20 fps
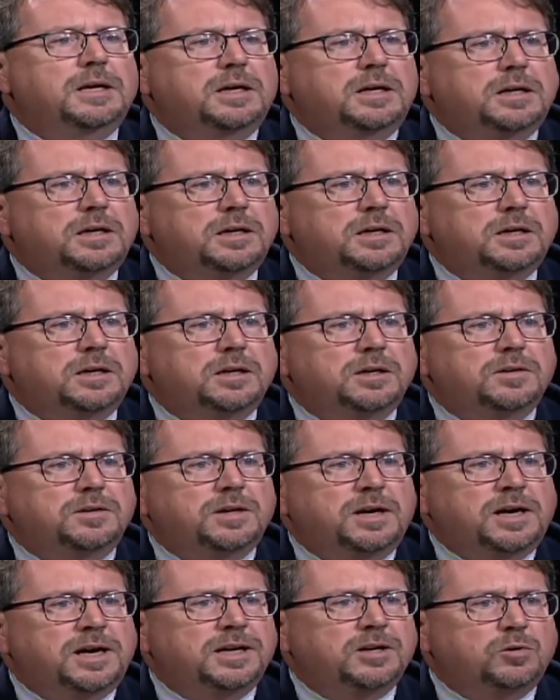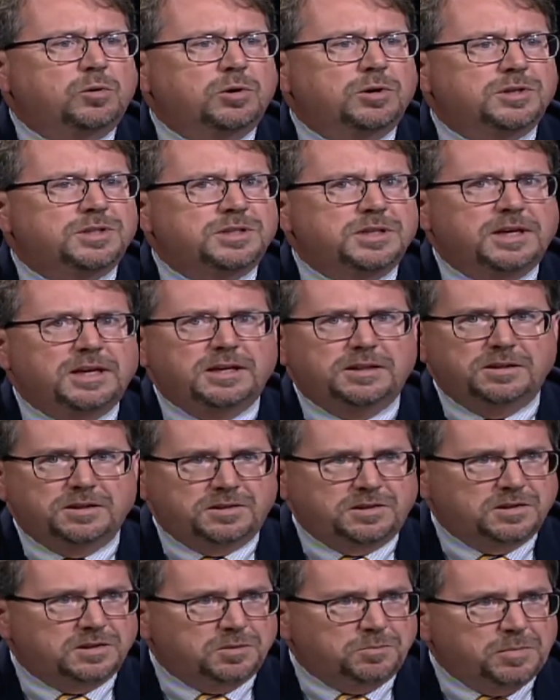The High Court saying
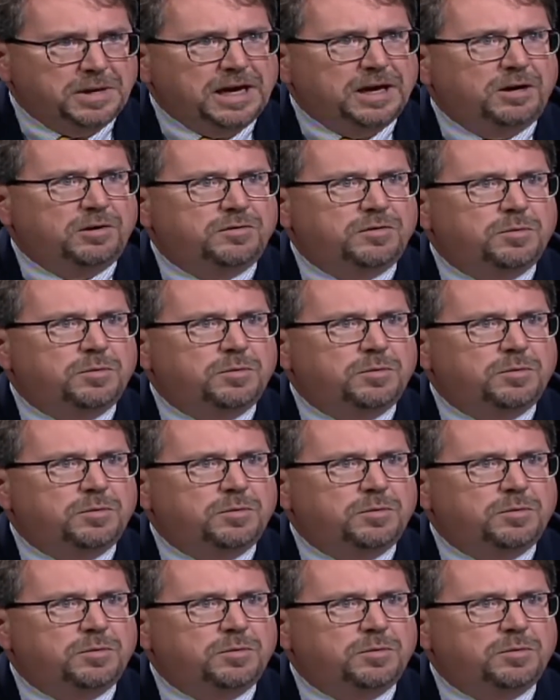this is a matter